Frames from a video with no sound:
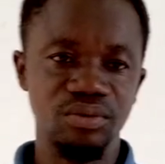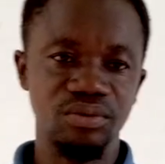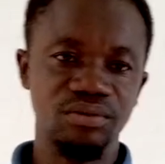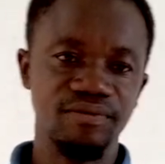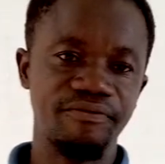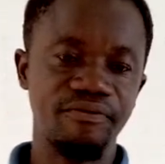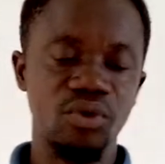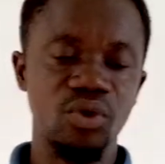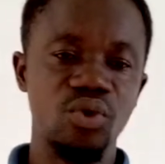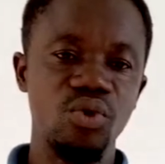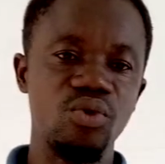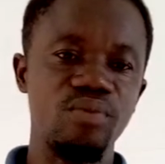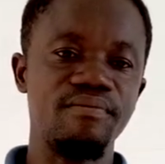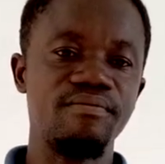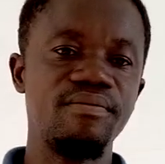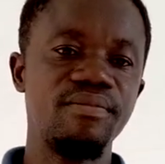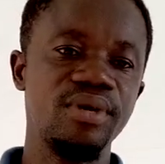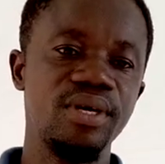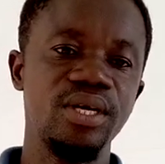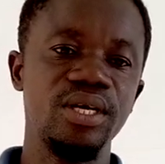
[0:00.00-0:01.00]
for home,
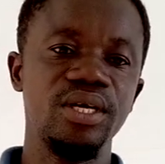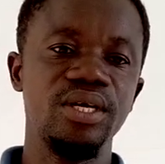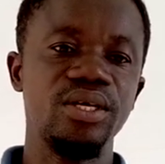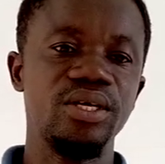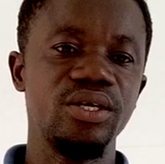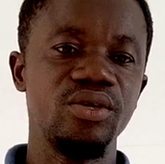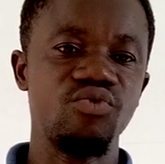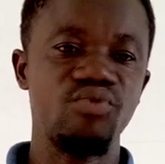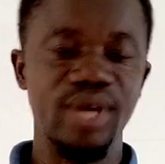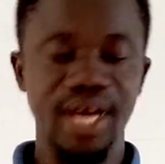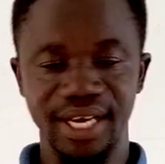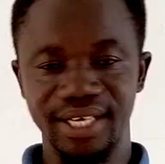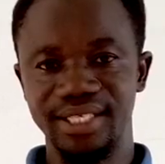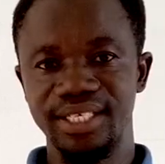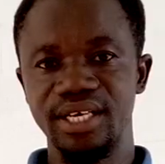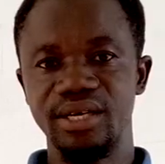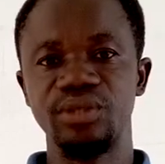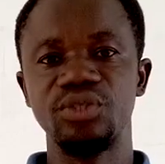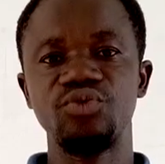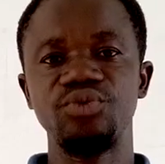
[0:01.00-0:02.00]
we had
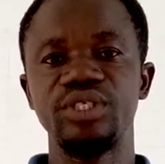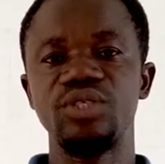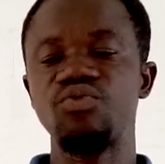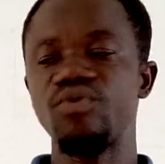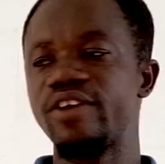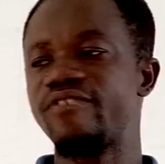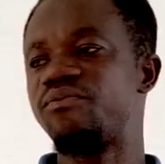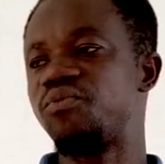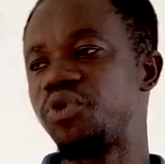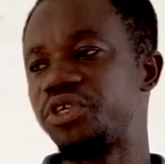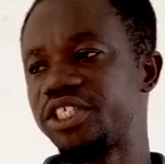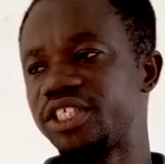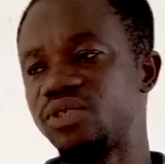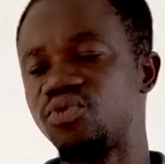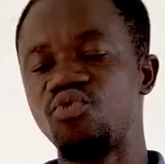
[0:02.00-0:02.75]
dealt with wave motion.